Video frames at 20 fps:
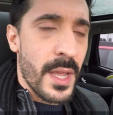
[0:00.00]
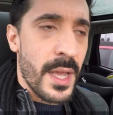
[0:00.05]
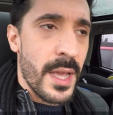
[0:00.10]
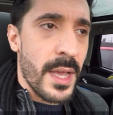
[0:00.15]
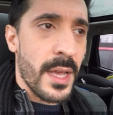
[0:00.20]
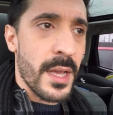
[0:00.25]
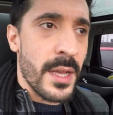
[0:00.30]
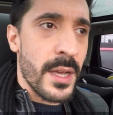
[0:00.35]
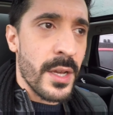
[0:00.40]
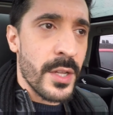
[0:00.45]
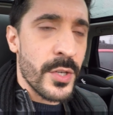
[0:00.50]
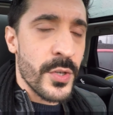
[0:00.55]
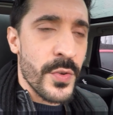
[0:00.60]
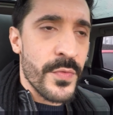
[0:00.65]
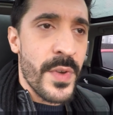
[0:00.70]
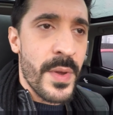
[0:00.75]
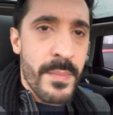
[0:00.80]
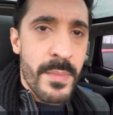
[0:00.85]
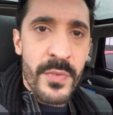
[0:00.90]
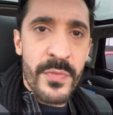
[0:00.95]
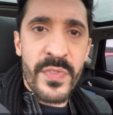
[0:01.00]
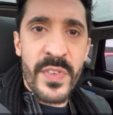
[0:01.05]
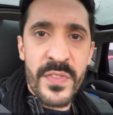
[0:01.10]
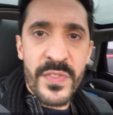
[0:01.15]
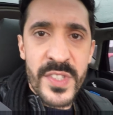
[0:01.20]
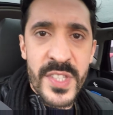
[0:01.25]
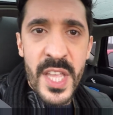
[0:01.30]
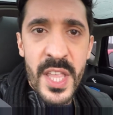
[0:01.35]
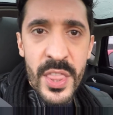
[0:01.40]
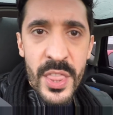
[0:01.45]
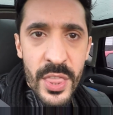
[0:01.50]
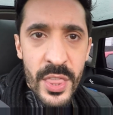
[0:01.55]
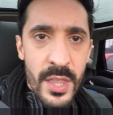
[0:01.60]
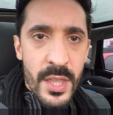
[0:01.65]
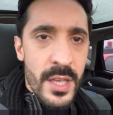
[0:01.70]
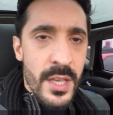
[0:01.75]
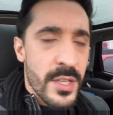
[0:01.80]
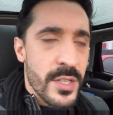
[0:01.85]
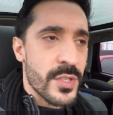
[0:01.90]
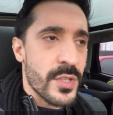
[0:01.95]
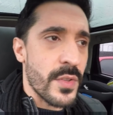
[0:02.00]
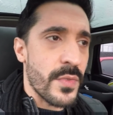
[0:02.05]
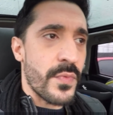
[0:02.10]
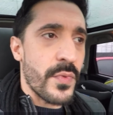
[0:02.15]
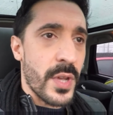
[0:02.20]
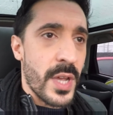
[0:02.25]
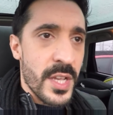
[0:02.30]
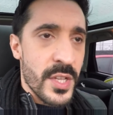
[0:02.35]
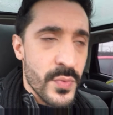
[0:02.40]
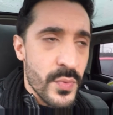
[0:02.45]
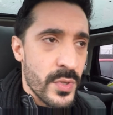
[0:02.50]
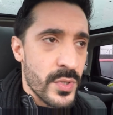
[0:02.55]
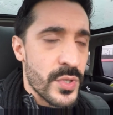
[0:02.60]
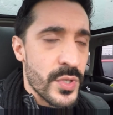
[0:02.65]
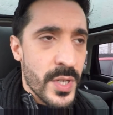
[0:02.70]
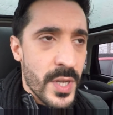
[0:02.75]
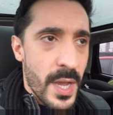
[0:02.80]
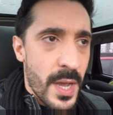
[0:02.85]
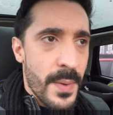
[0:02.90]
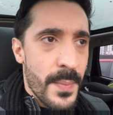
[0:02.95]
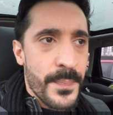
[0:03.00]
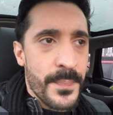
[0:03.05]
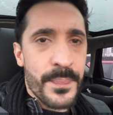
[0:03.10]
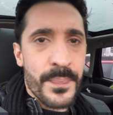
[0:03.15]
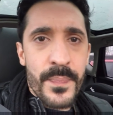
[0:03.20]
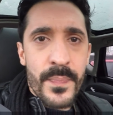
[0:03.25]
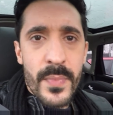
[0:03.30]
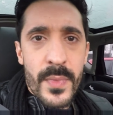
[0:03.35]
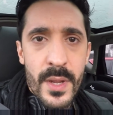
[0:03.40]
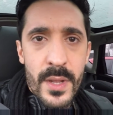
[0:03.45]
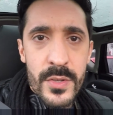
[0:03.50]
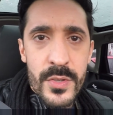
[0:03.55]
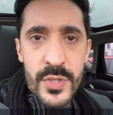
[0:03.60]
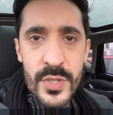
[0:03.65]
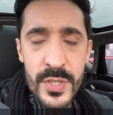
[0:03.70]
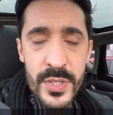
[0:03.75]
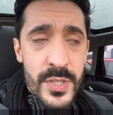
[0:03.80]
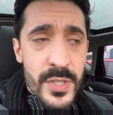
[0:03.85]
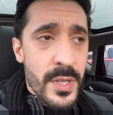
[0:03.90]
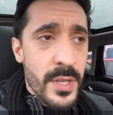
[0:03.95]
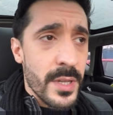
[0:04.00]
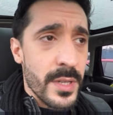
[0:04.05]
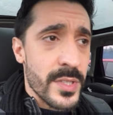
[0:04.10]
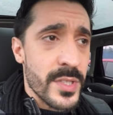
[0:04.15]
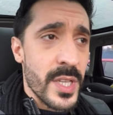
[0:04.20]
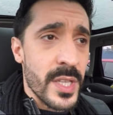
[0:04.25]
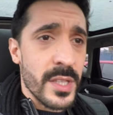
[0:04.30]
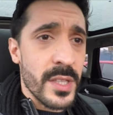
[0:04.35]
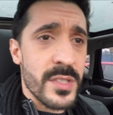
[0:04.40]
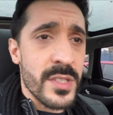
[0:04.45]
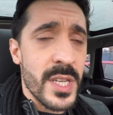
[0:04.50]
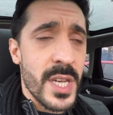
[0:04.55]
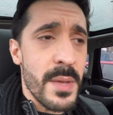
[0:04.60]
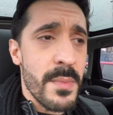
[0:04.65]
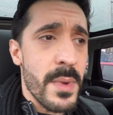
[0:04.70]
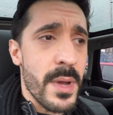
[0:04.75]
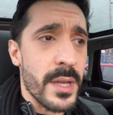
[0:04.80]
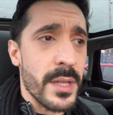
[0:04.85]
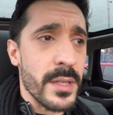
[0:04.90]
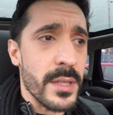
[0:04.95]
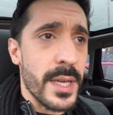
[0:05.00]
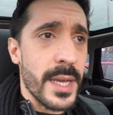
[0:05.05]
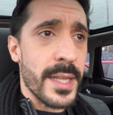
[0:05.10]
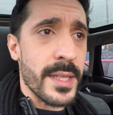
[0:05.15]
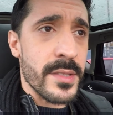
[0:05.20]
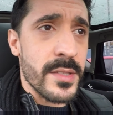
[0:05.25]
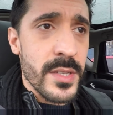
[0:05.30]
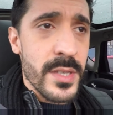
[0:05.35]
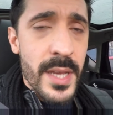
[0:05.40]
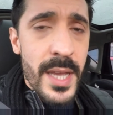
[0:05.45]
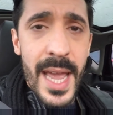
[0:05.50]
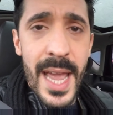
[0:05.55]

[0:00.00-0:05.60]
uh, November 15th so if you guys want to come just uh, send us an email at uh,